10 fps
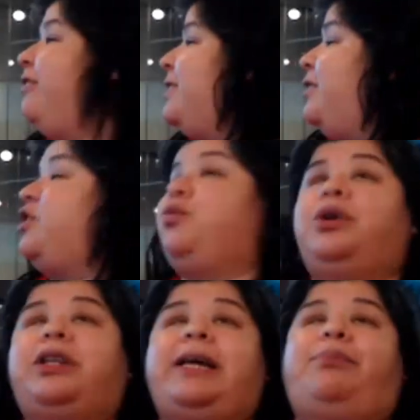So it's
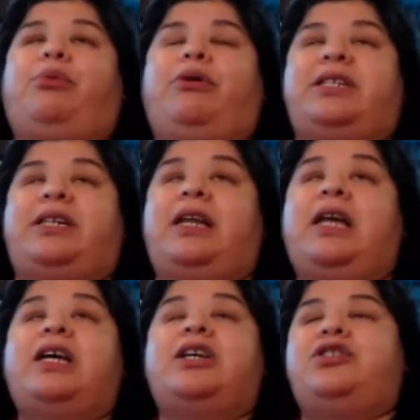really important
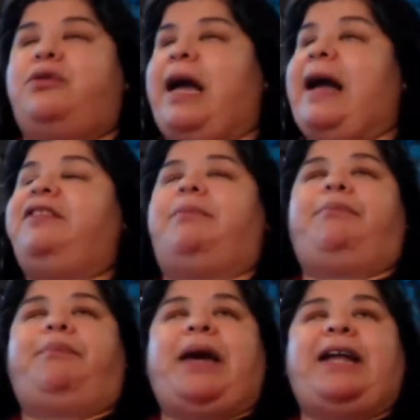to have the
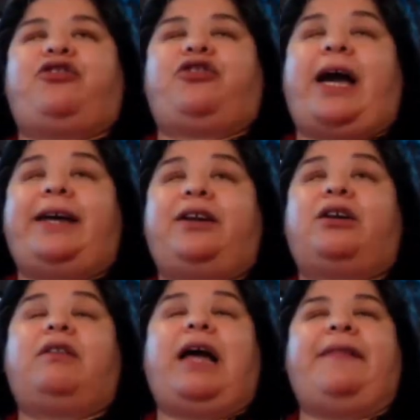page
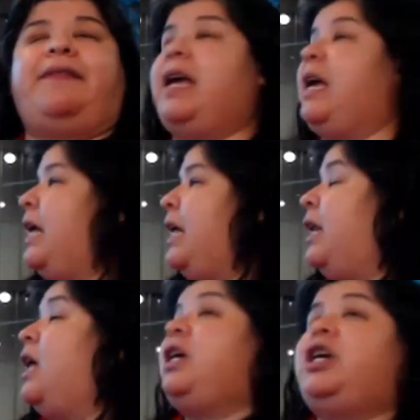title and
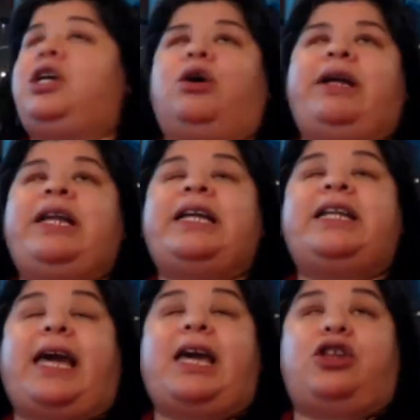then, an
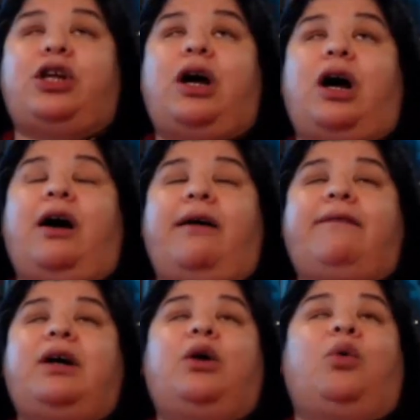indication of
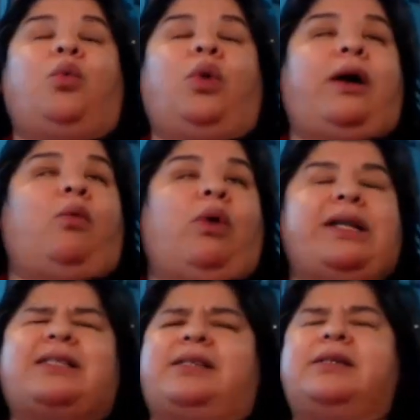
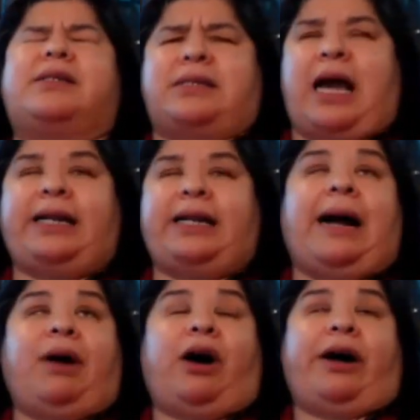what site
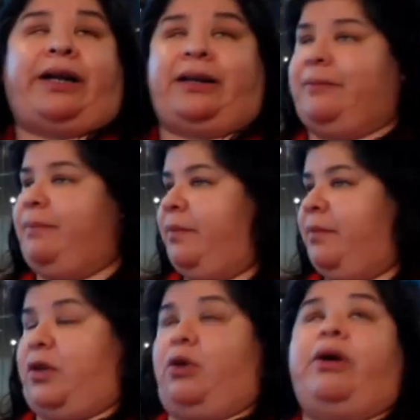I'm on.
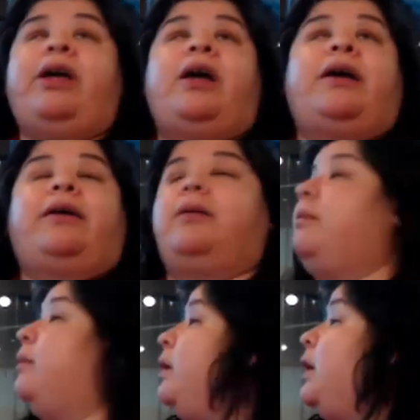So
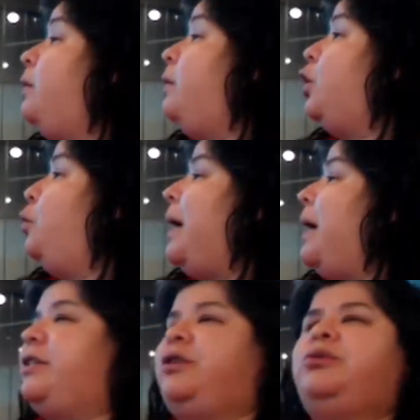here we're going to go
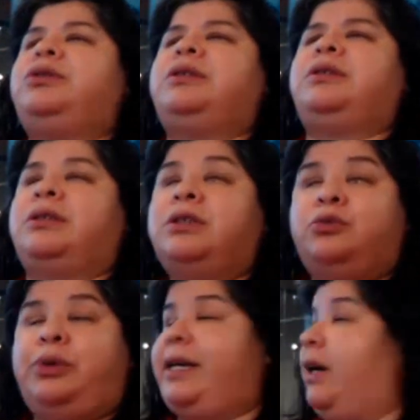back to
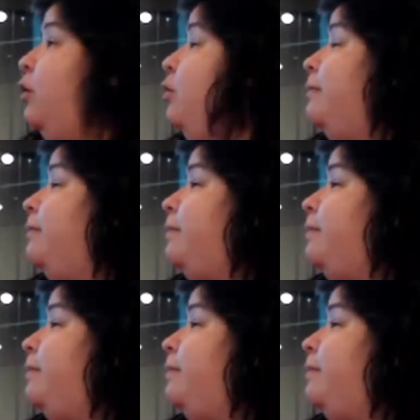WeCo,